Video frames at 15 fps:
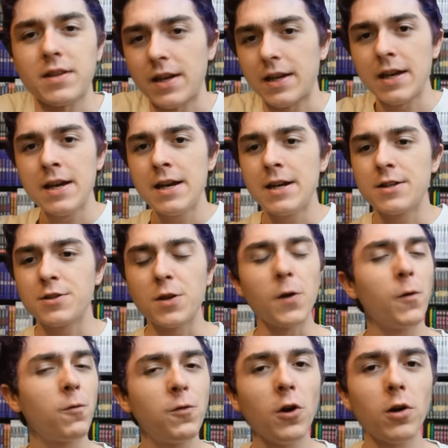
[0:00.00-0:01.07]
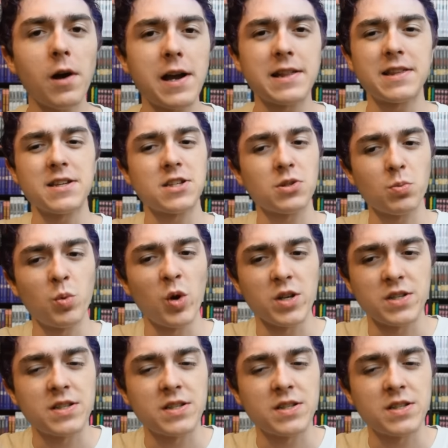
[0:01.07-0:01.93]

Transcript: Like, do you feel like this was